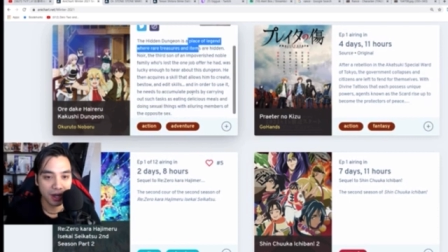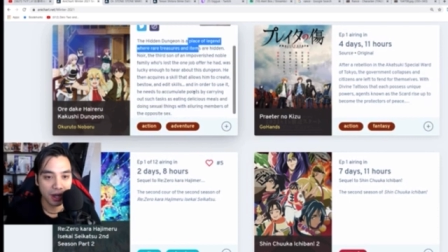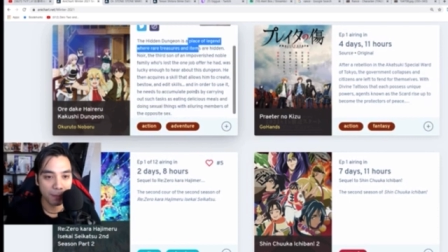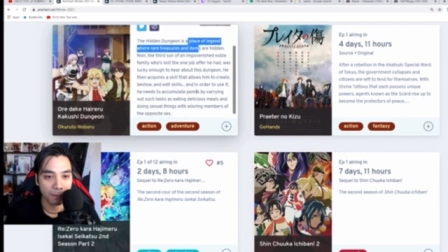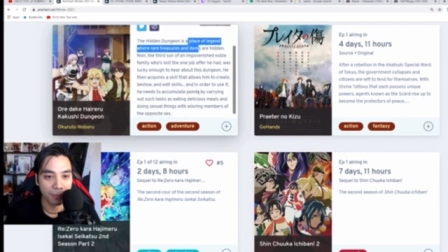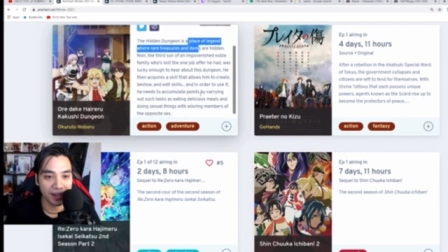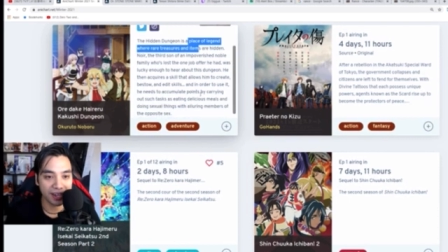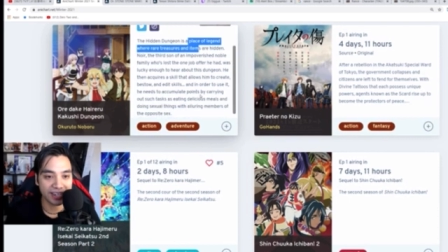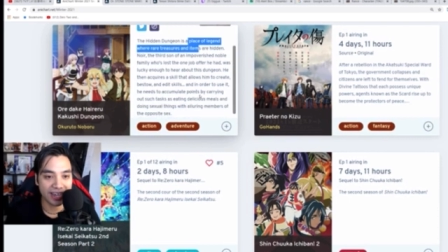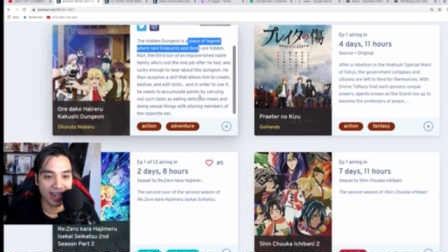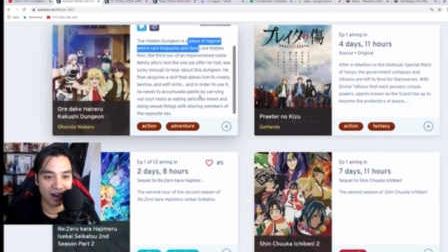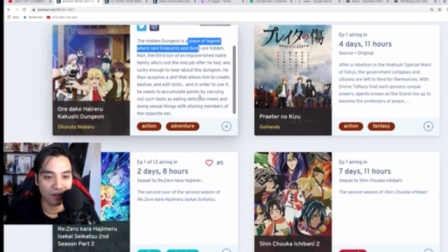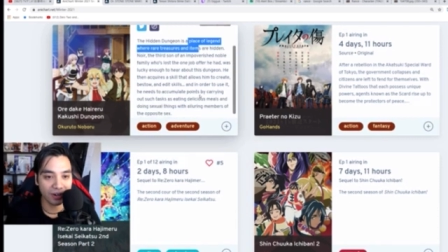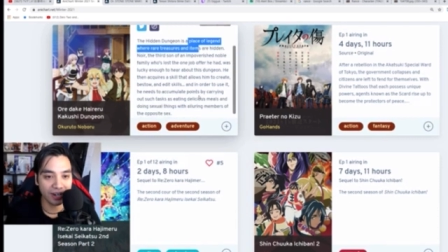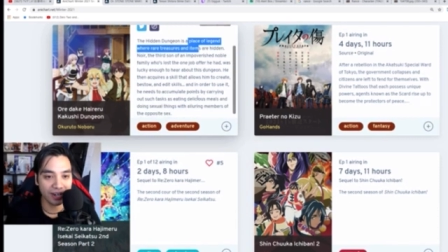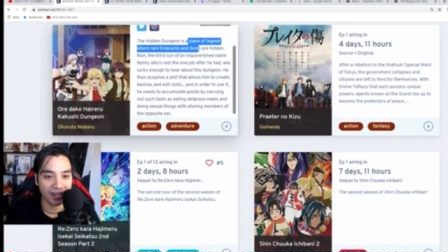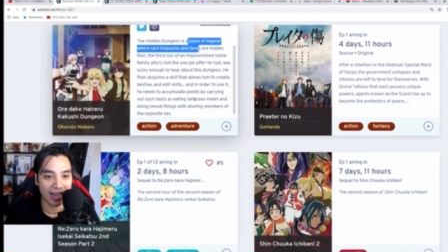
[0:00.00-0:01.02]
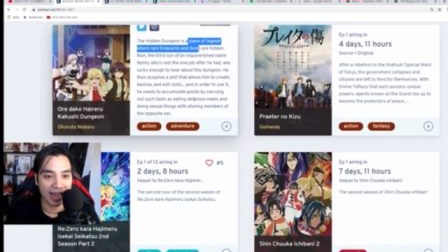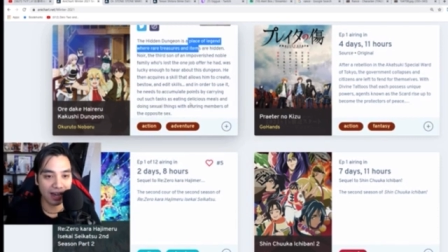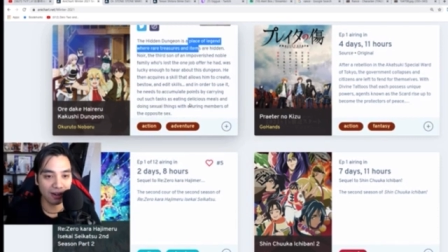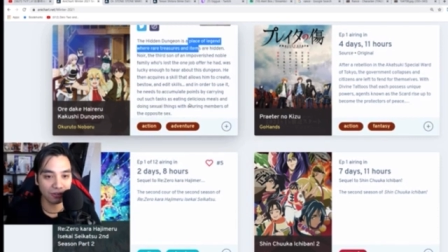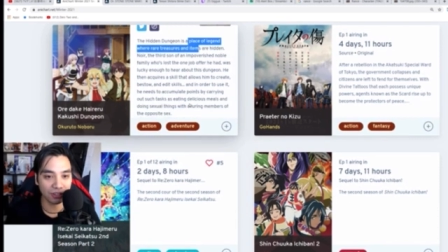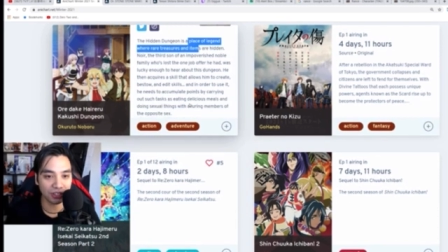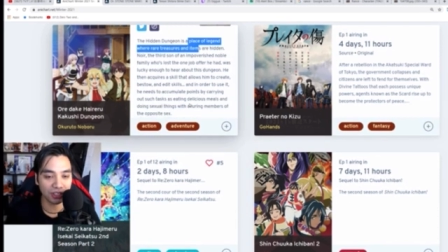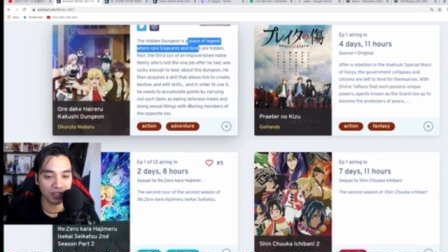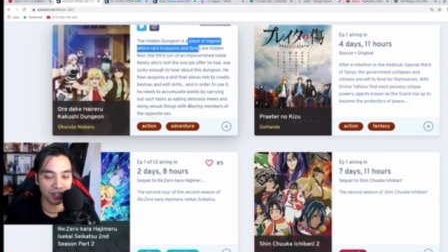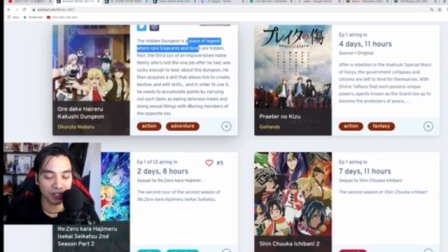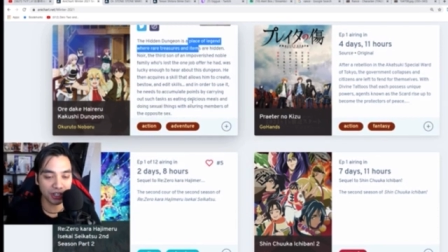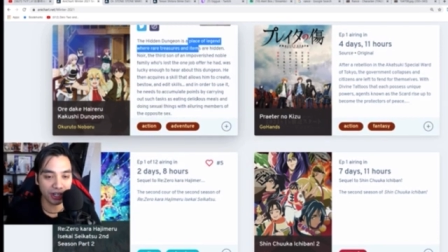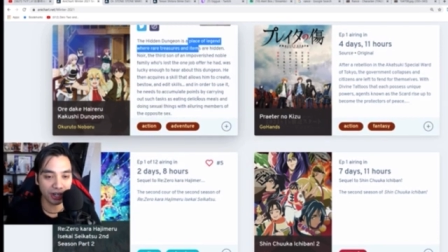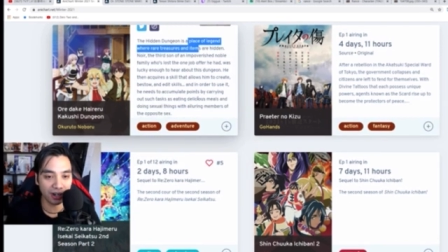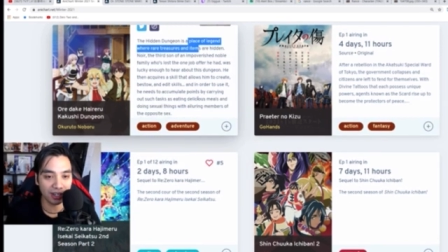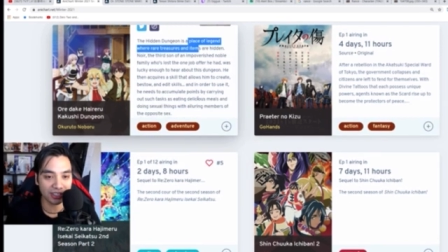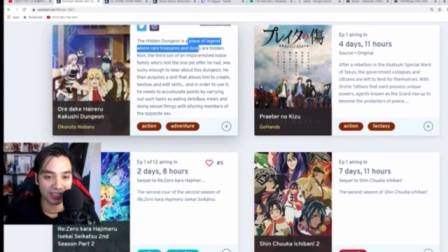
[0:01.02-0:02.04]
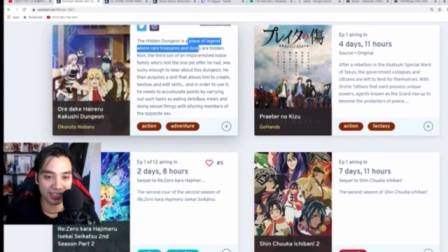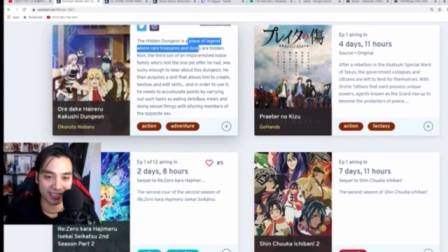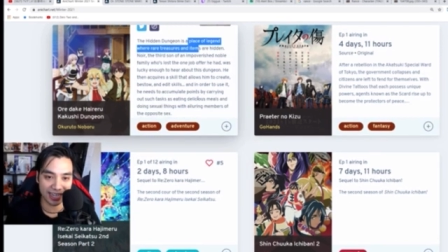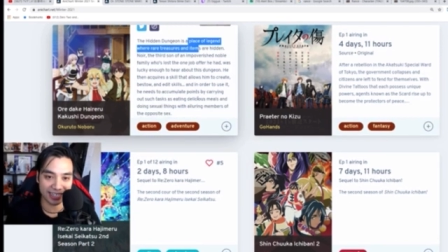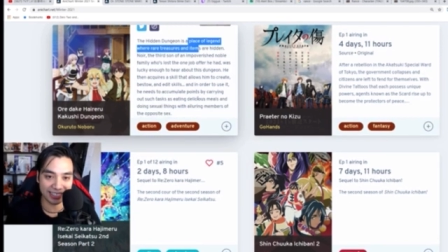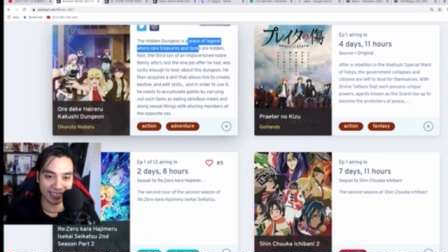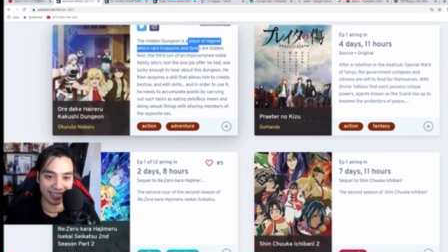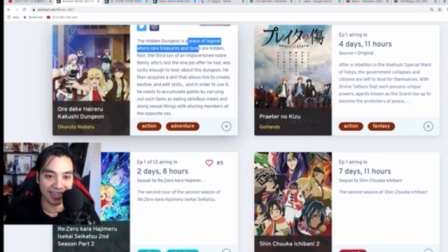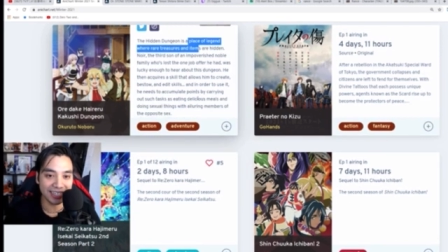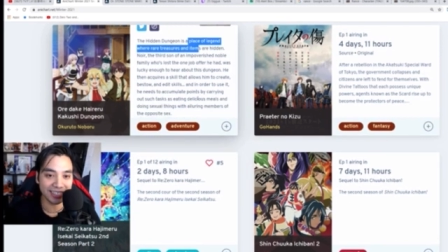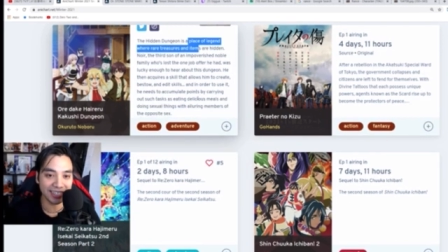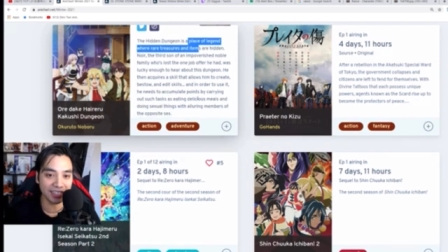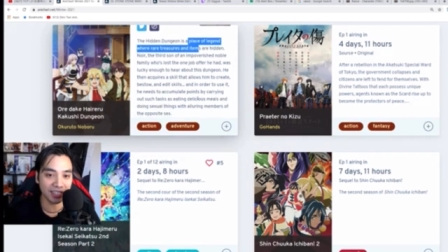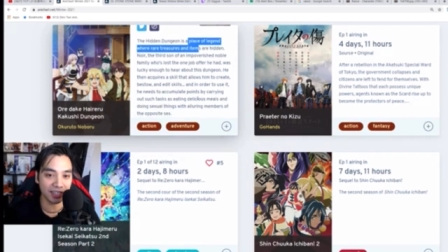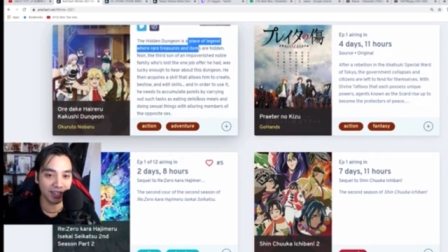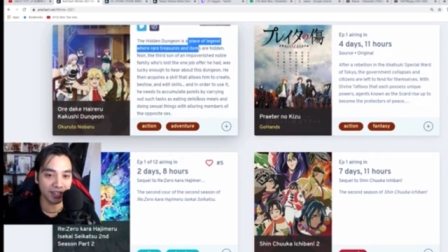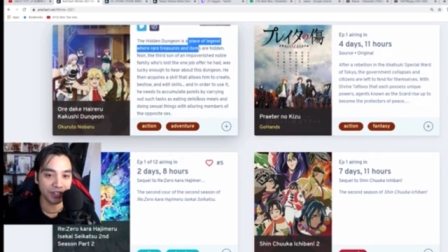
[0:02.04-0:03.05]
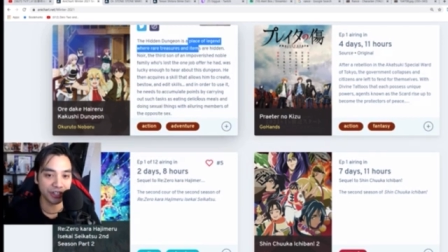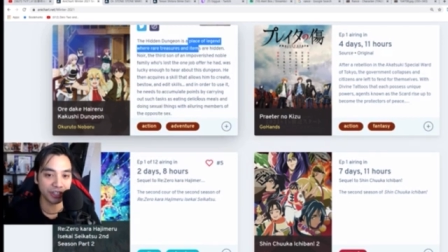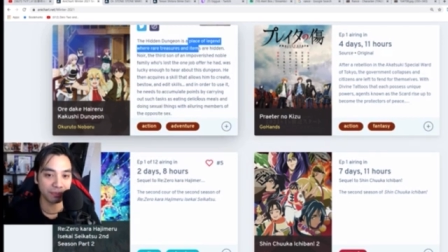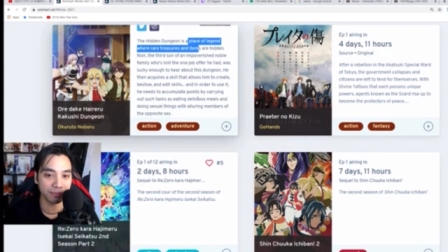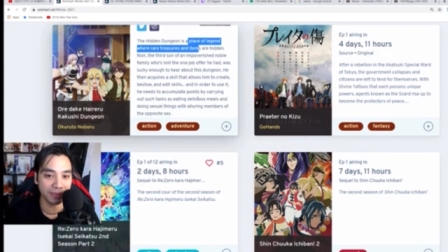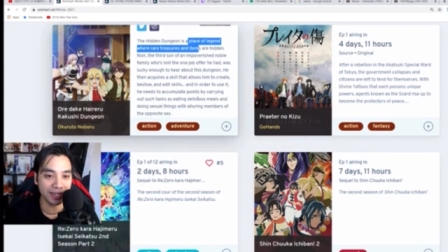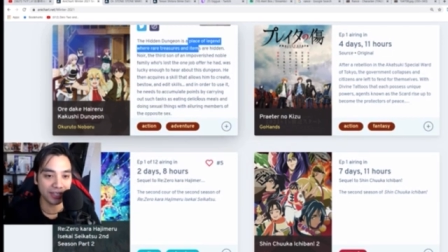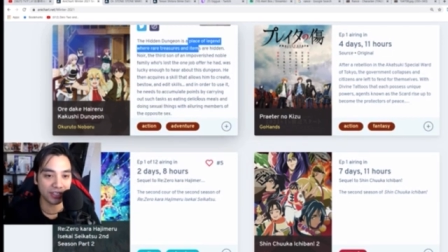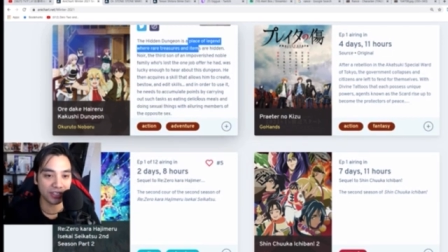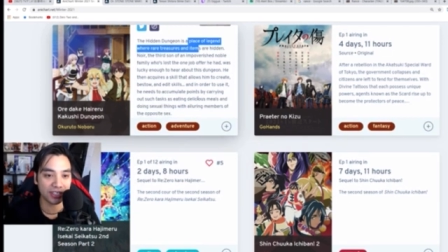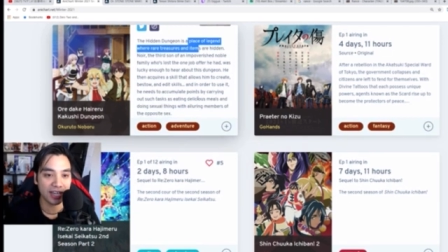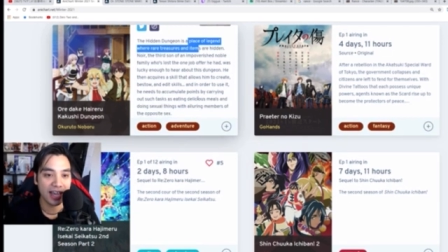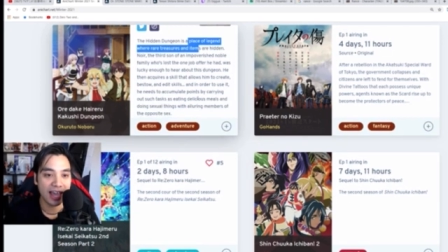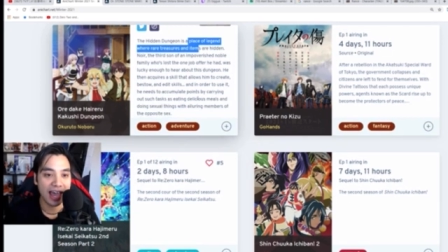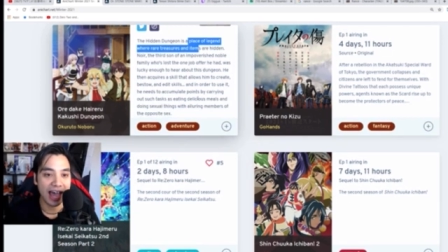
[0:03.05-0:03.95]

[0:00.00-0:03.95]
by carrying out such tasks as eating delicious meats